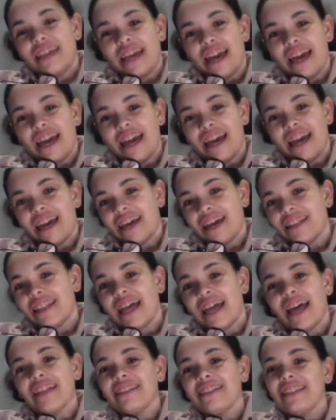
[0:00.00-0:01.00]
rest of your
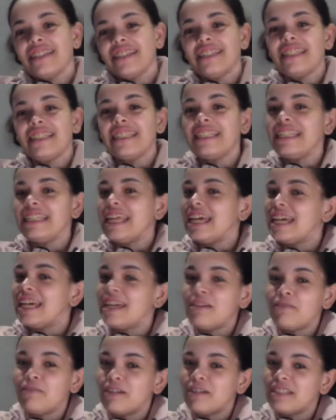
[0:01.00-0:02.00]
life, no box
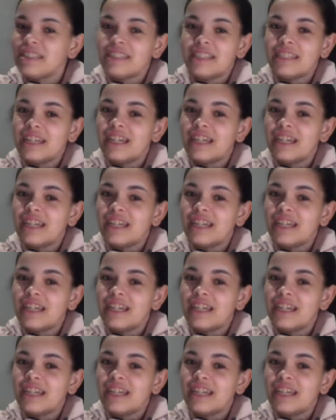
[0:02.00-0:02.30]
eating.